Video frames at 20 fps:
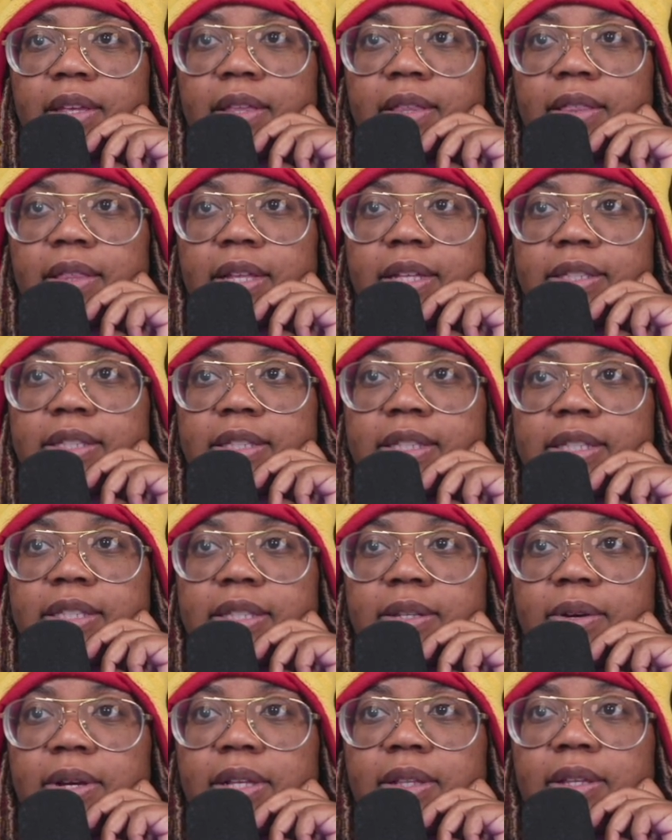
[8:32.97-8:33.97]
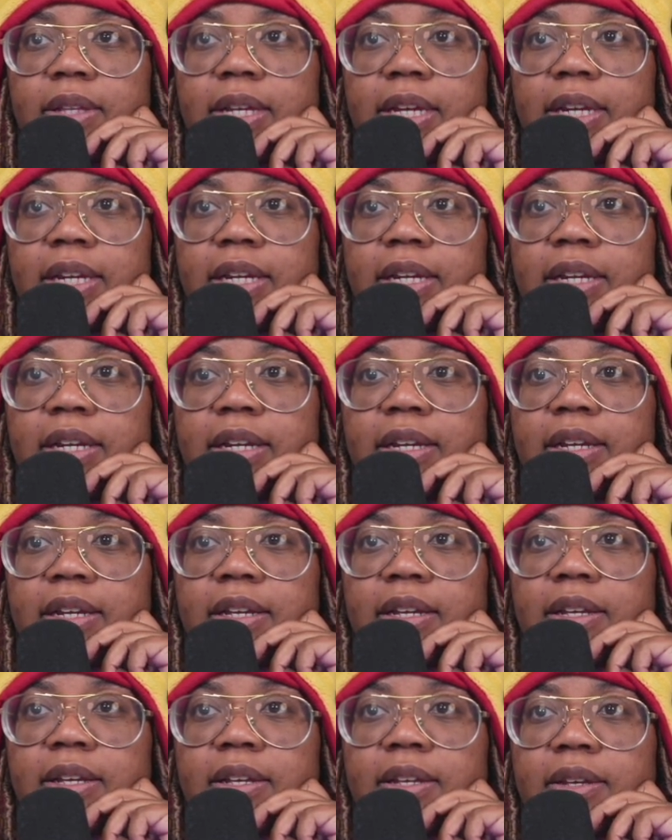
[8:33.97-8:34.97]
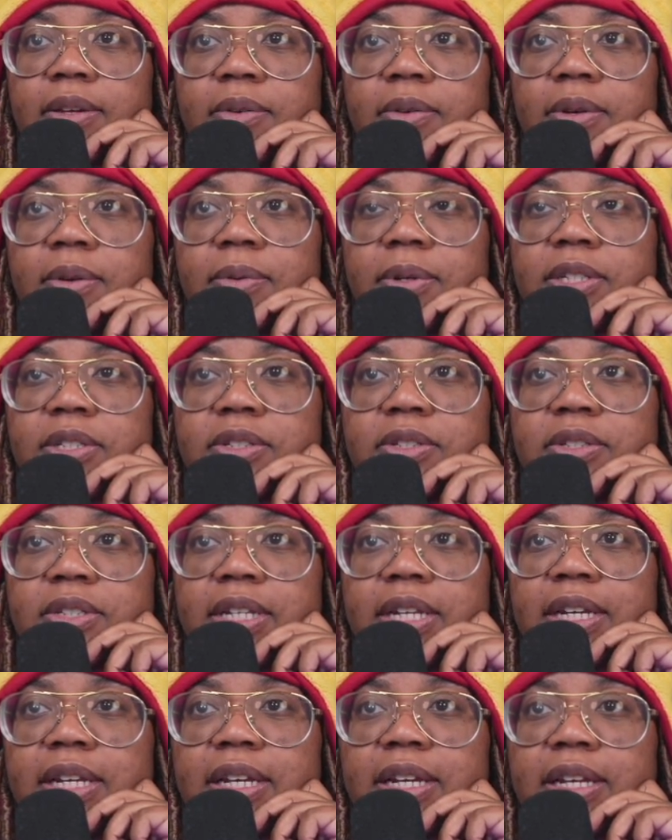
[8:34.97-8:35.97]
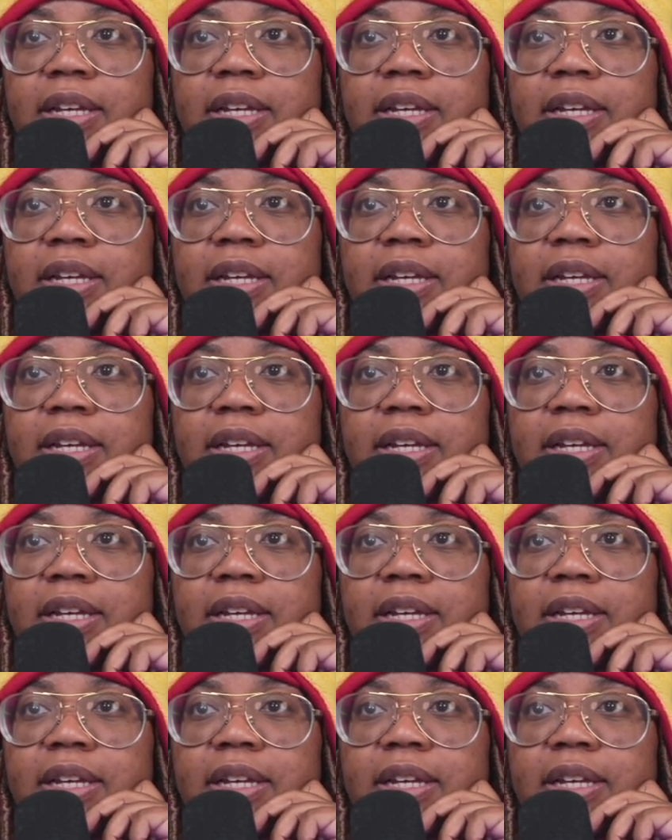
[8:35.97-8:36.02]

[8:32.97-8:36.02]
That's how I look at it. Wait, what did you say?